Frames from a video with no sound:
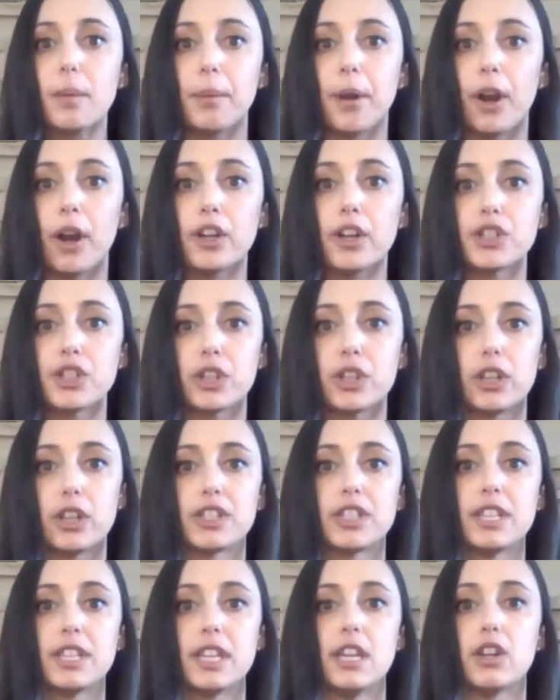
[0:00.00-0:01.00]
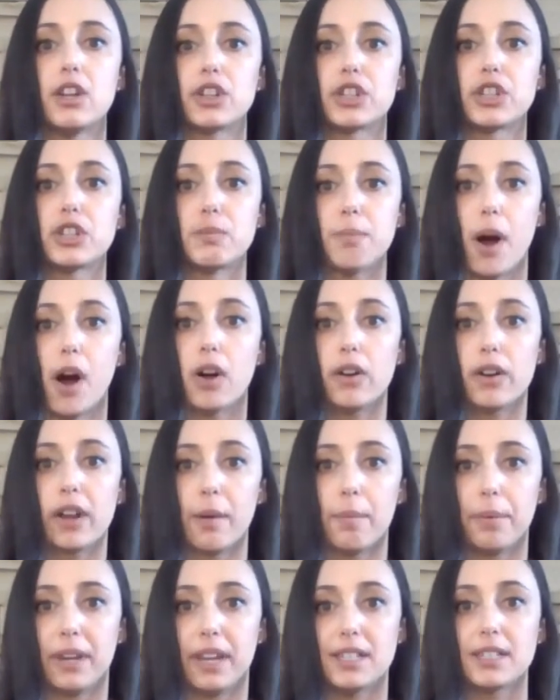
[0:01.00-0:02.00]
But also you're seeing your small
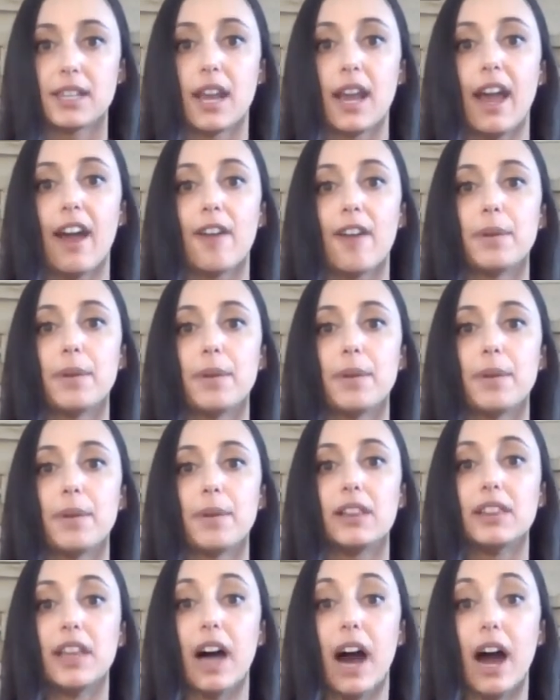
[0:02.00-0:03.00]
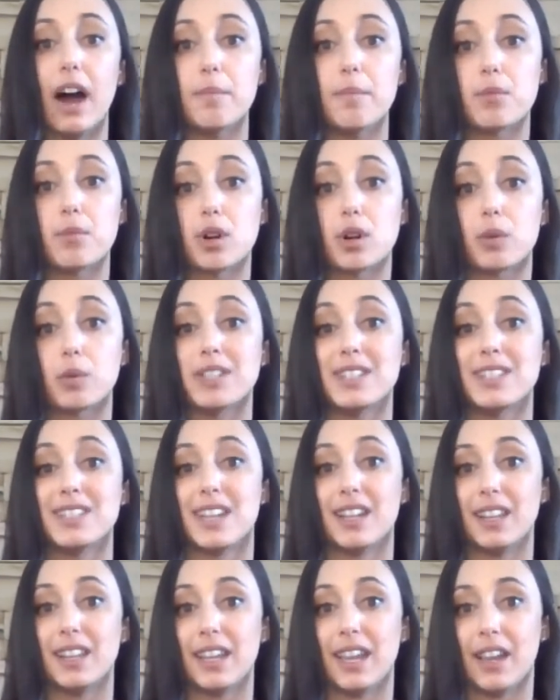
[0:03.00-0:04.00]
companies have been a lot more
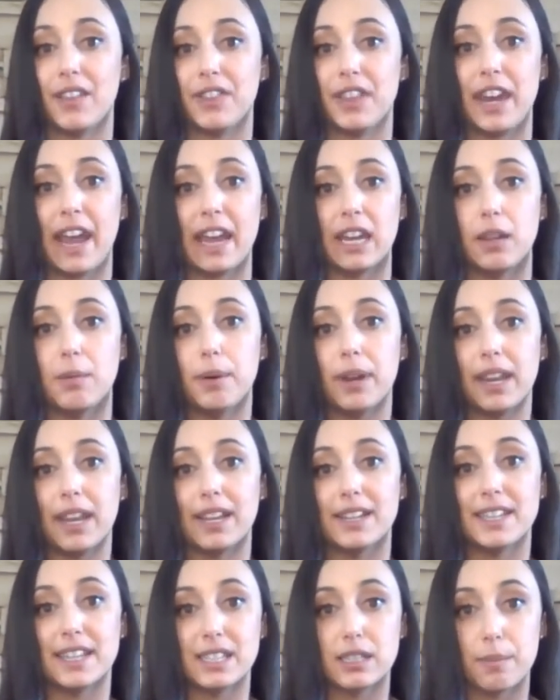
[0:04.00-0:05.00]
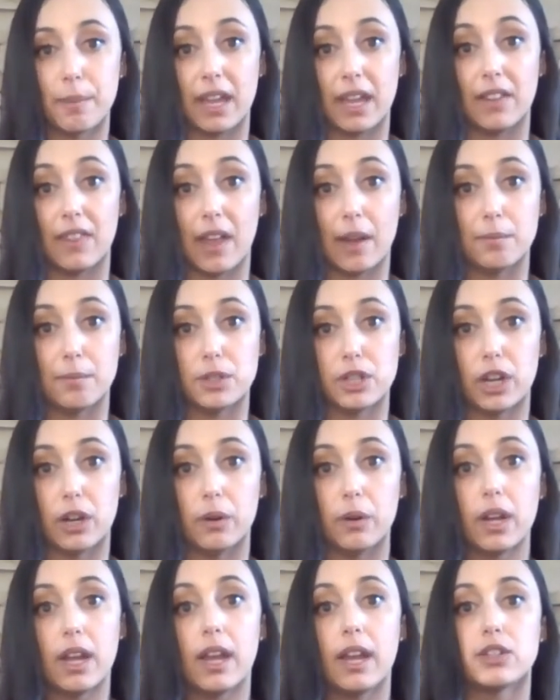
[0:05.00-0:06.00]
resilient than anybody anticipated them to.
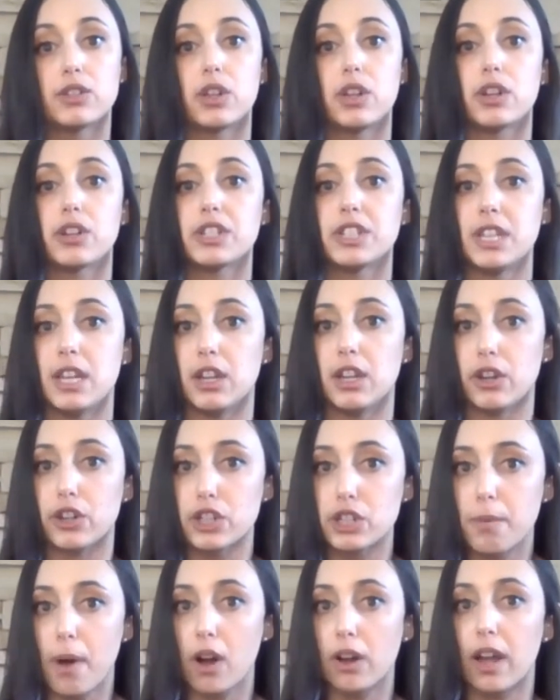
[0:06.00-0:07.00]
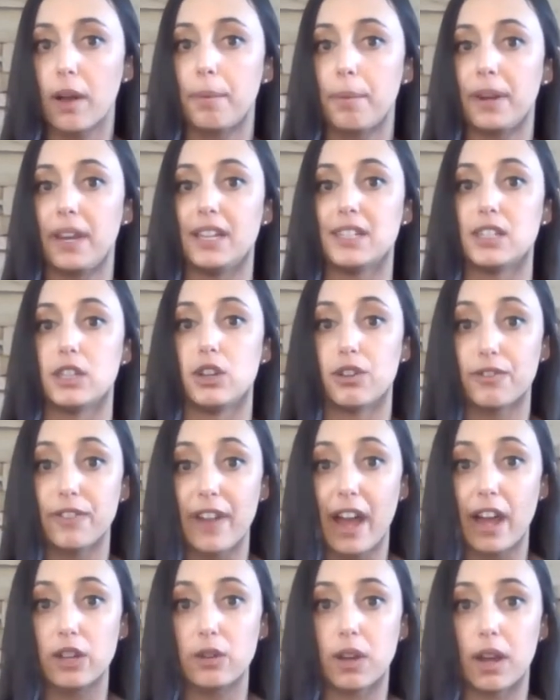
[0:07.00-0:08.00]
And so you're seeing your small companies and your
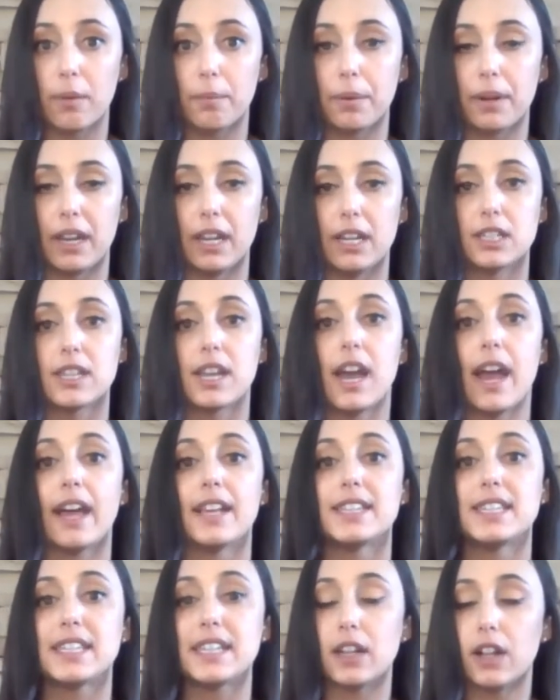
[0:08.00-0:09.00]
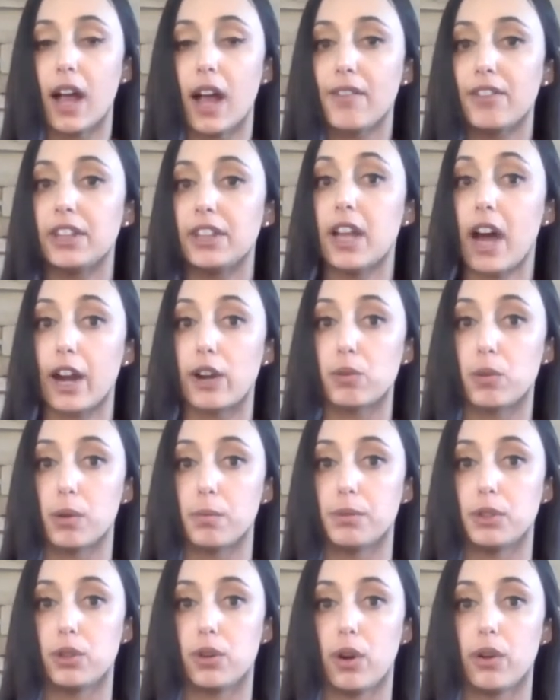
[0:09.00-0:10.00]
value companies still have a lot of
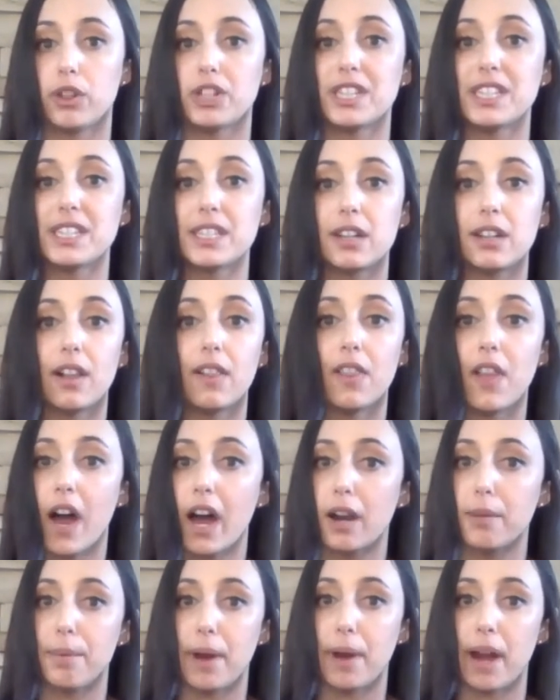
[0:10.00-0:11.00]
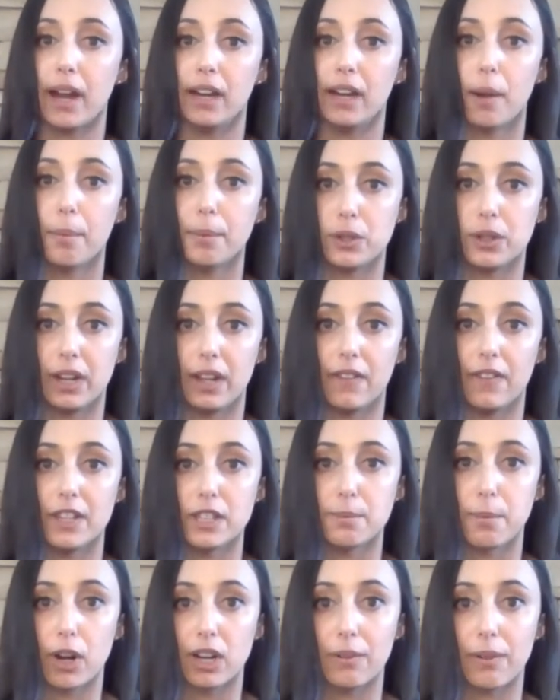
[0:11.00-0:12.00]
room to grow. There's still a lot of buying opportunity in this
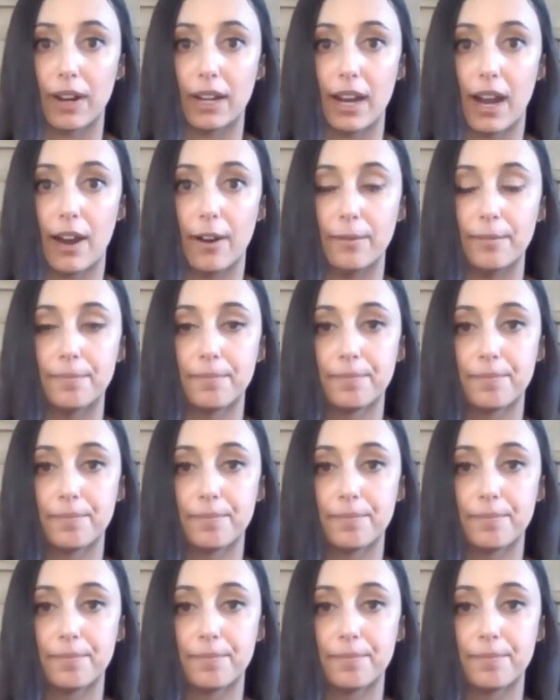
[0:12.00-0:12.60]
market right now.